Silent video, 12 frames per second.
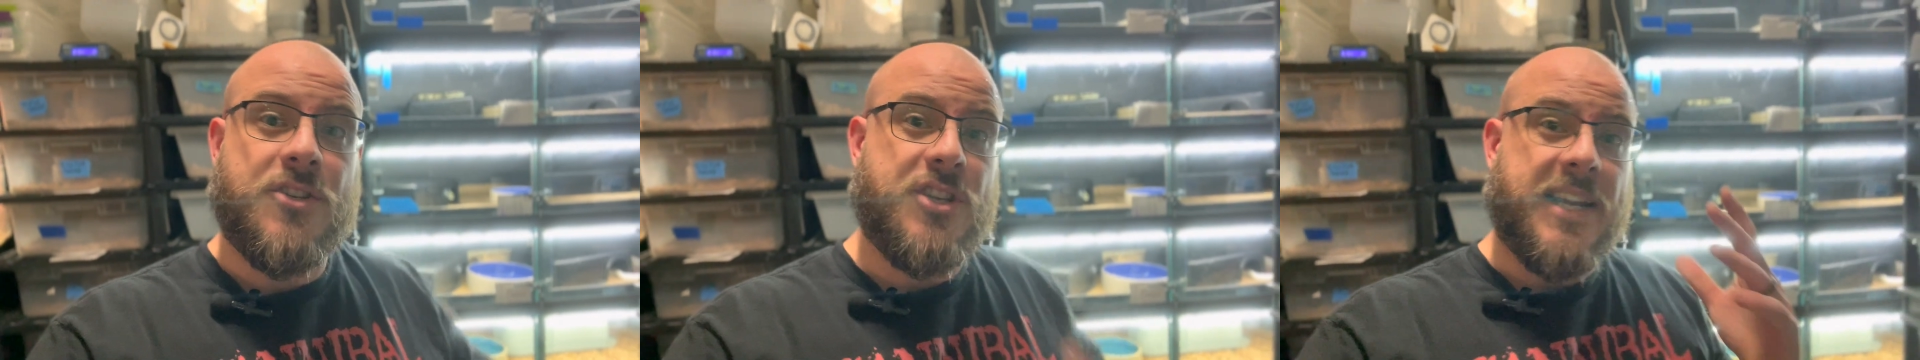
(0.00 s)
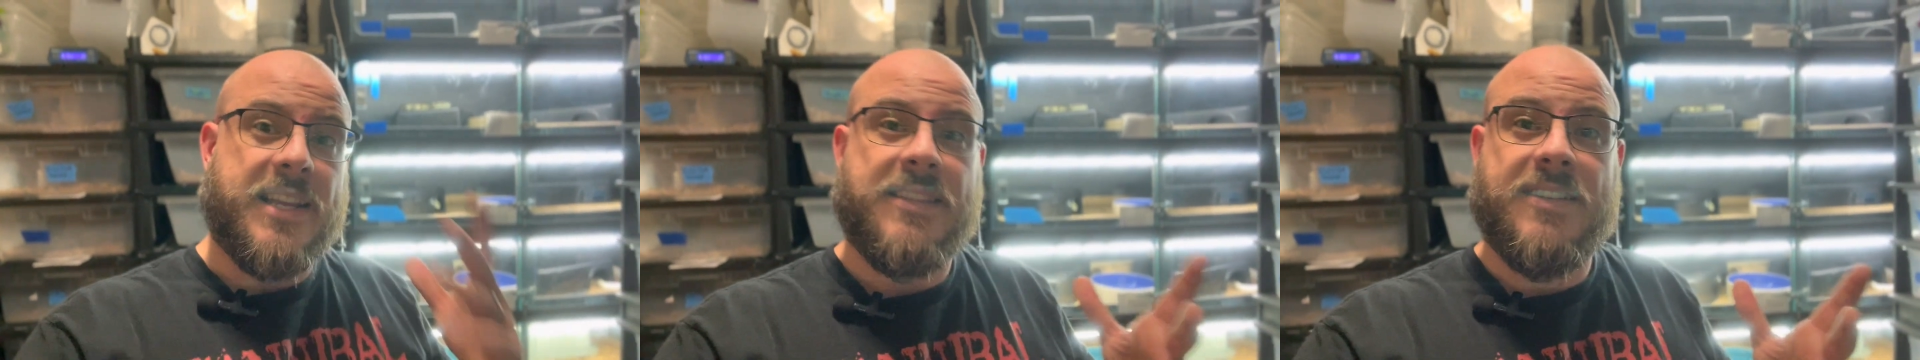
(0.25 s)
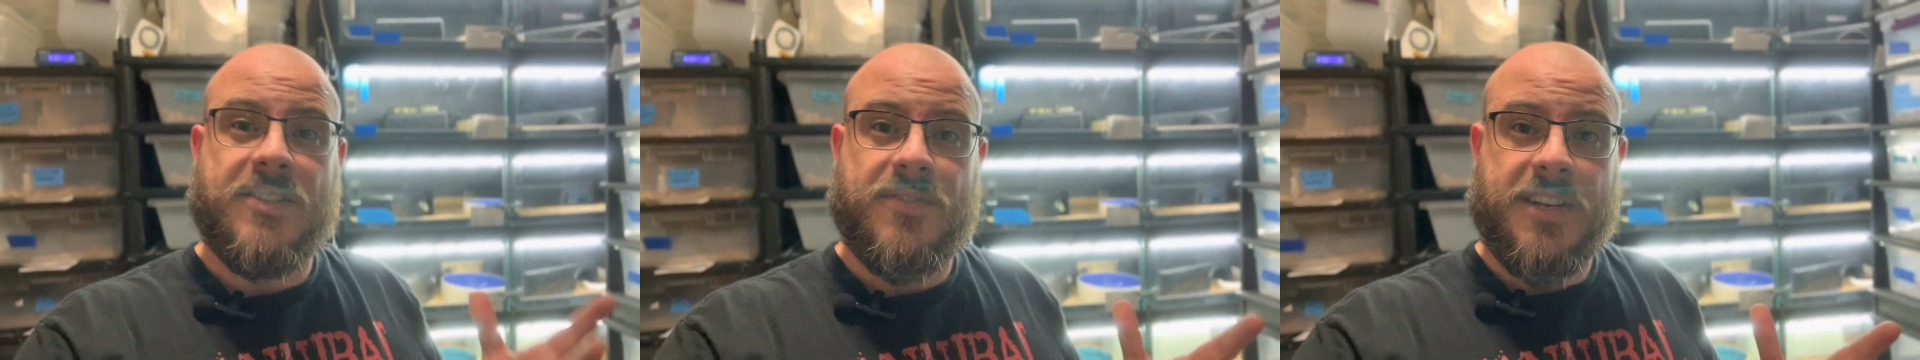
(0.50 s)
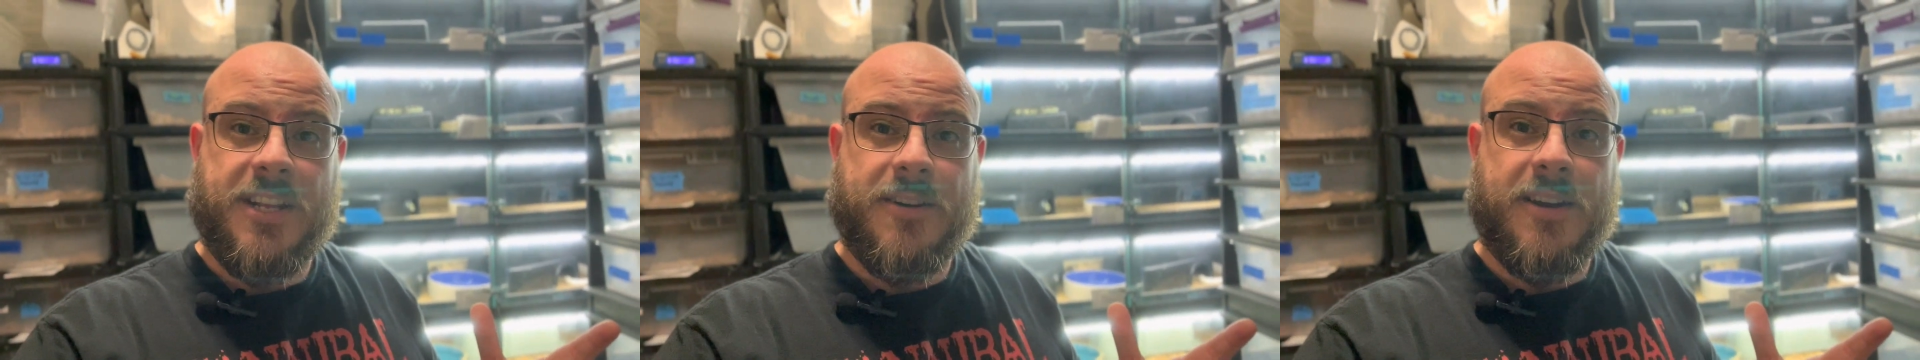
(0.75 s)
checking this
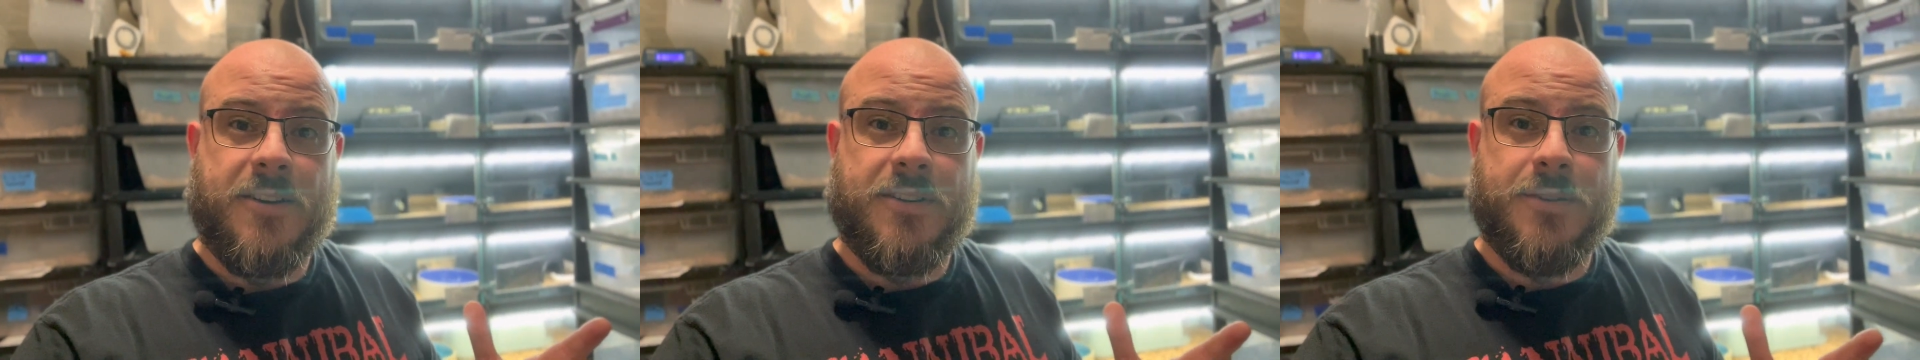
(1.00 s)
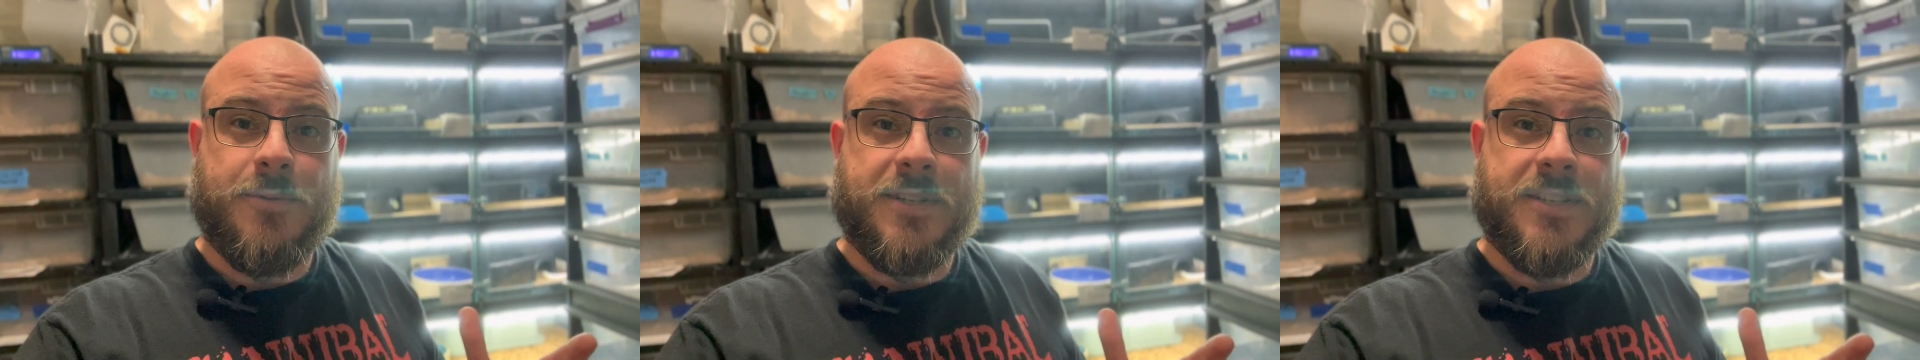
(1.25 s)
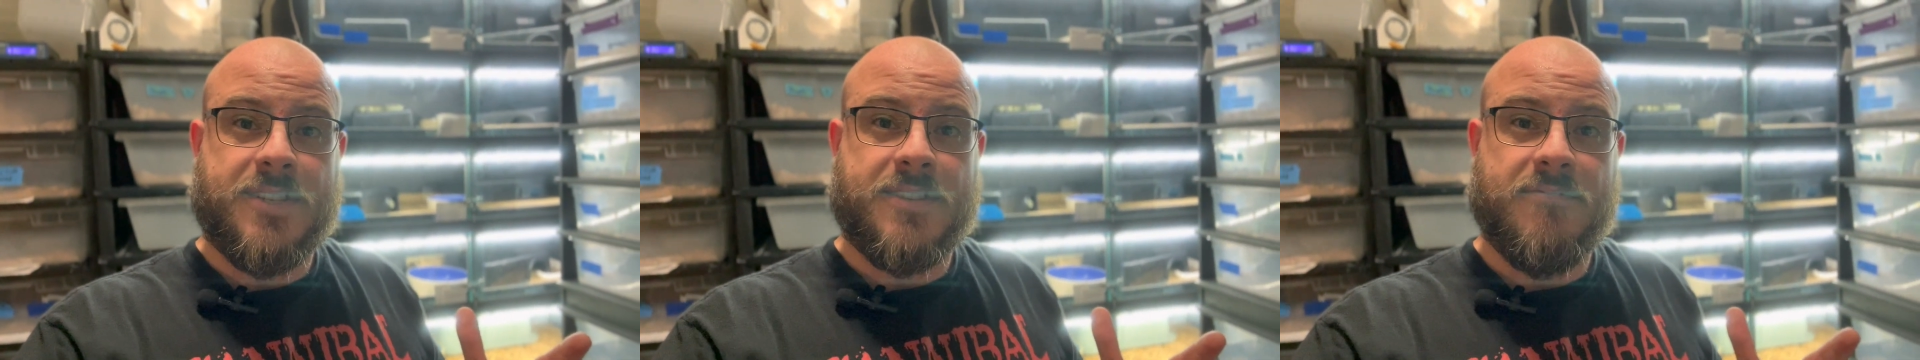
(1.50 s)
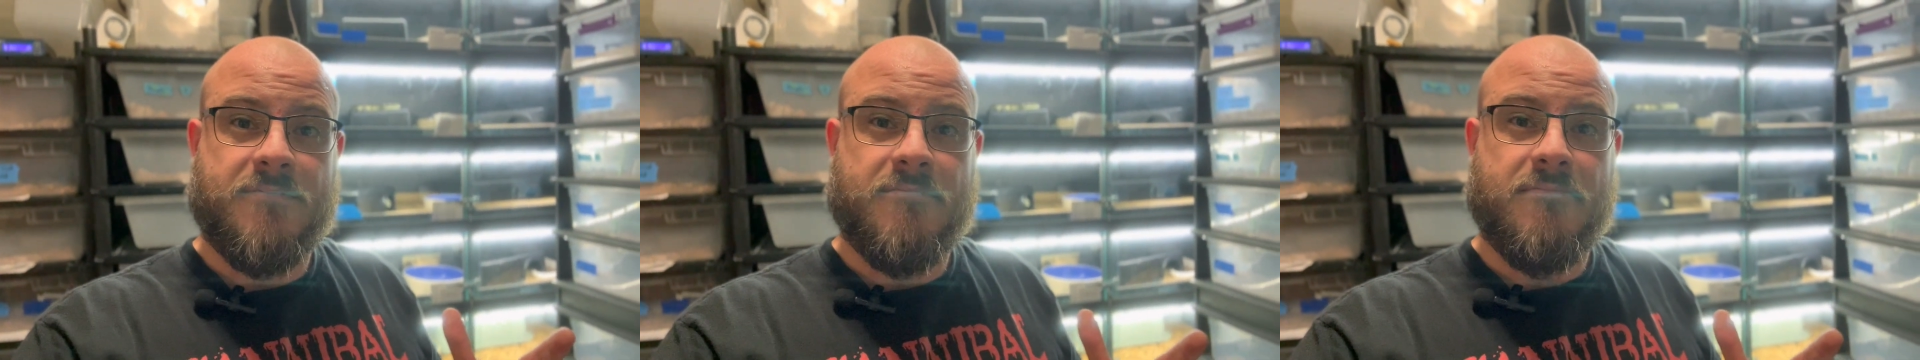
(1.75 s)
video out. It
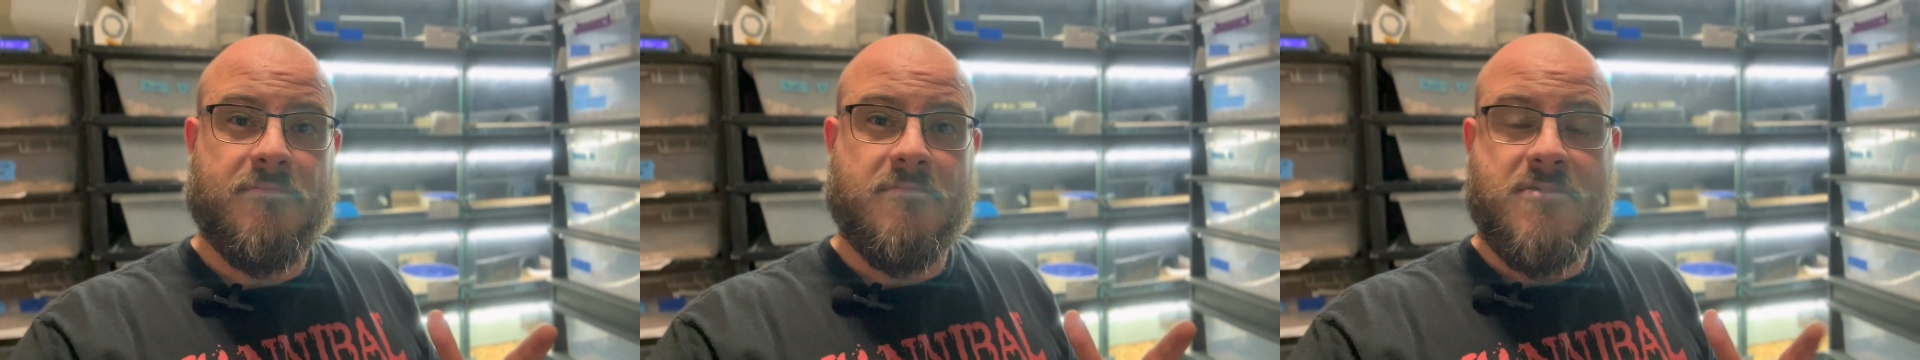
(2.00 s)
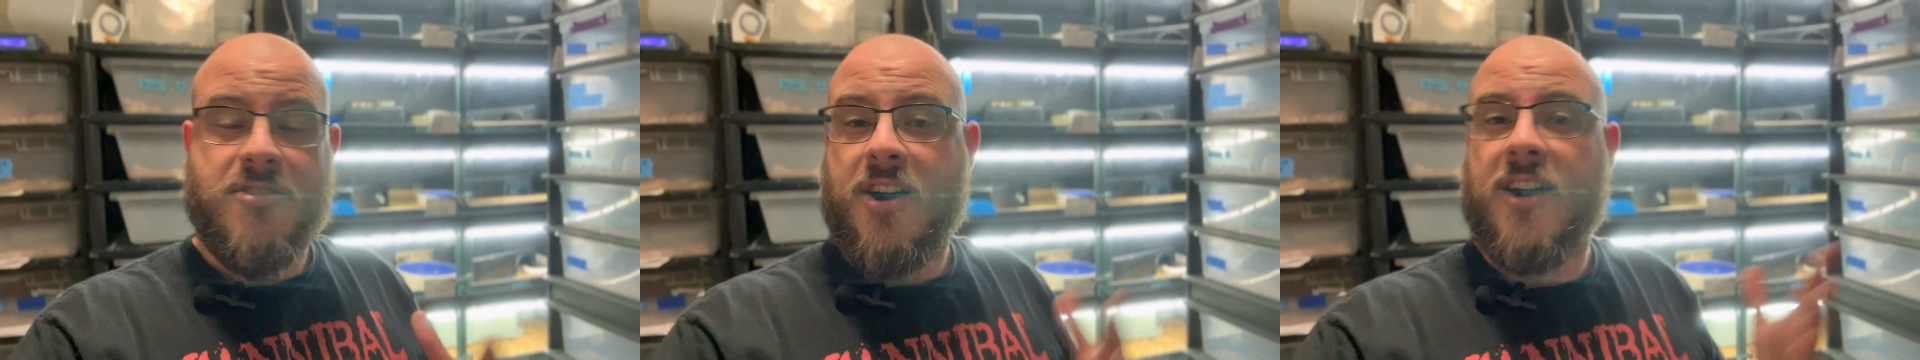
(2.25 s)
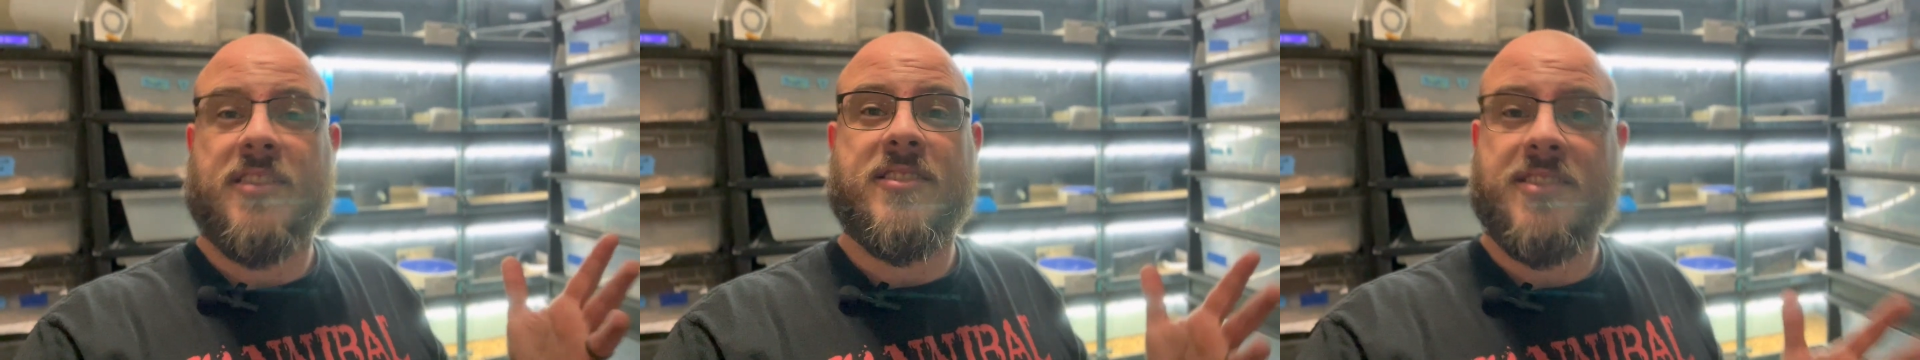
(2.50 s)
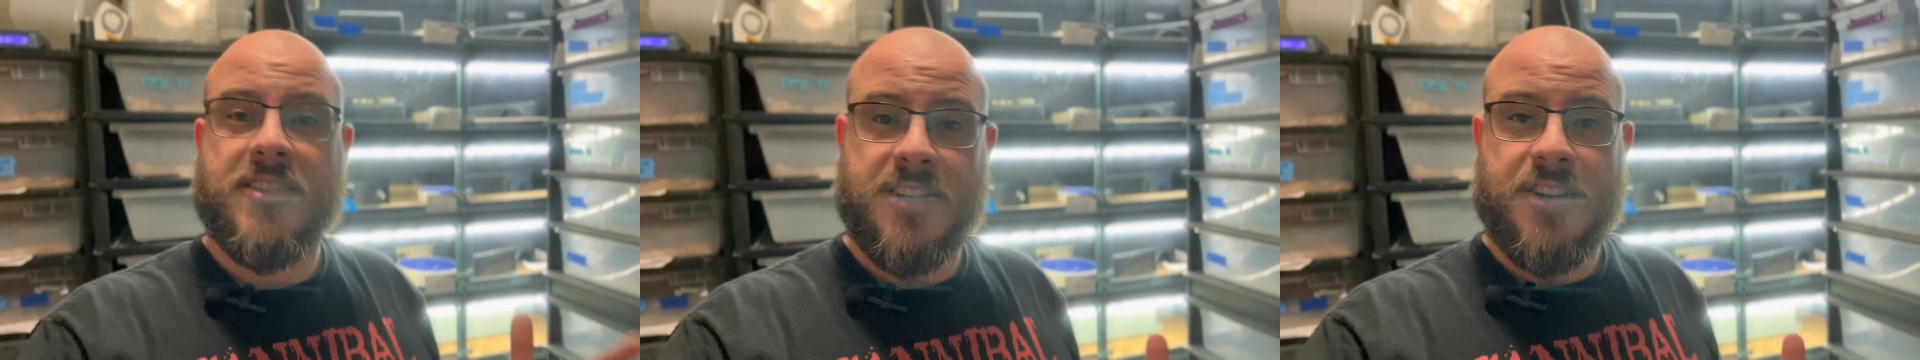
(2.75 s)
was
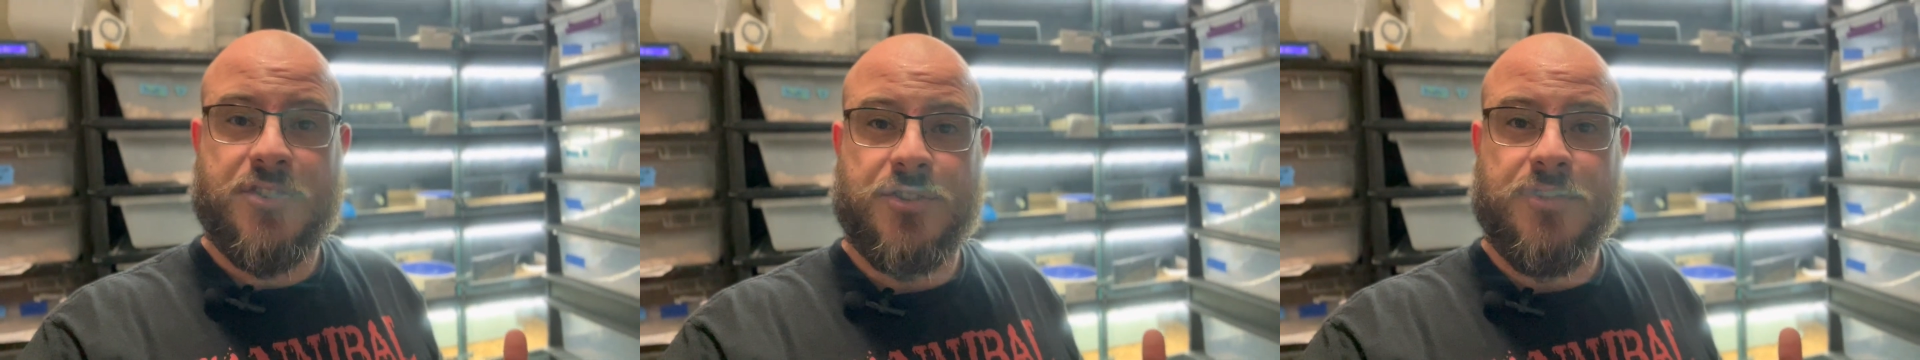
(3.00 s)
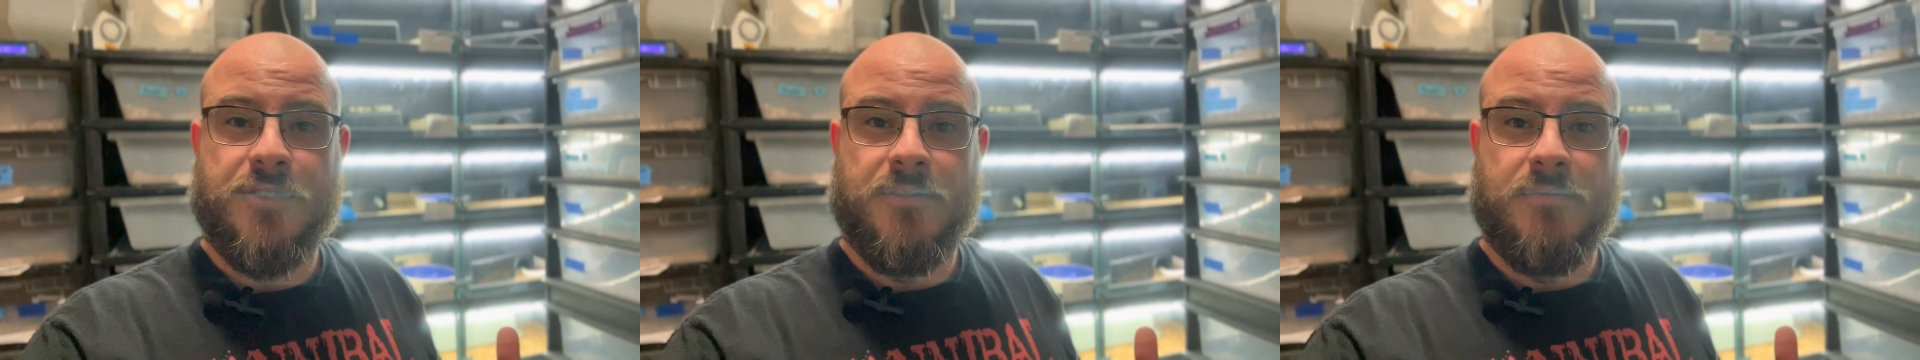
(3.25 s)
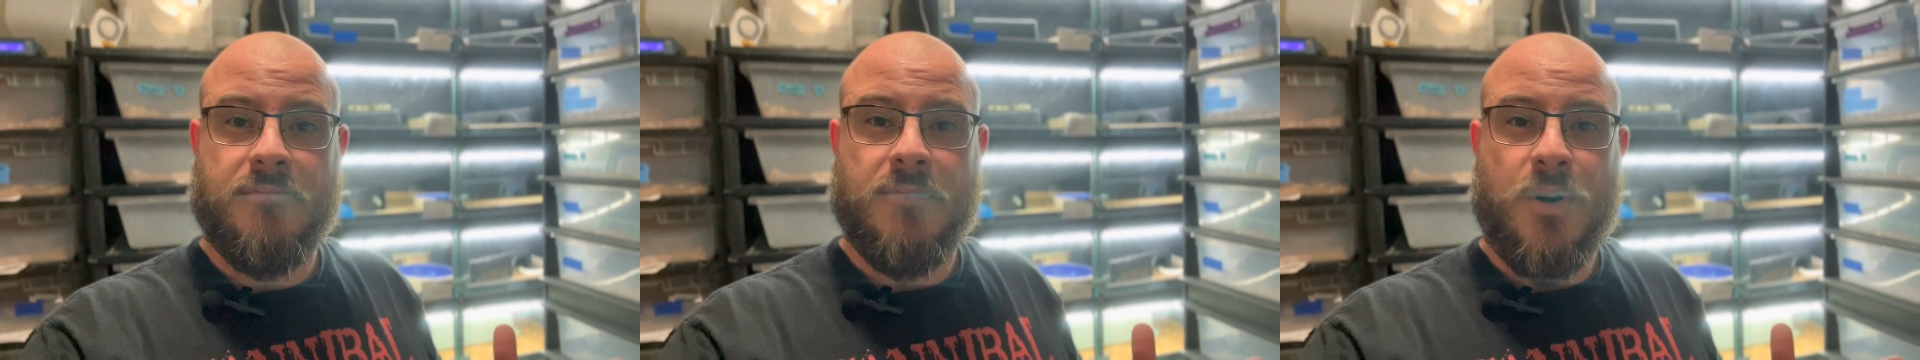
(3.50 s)
non-sensational.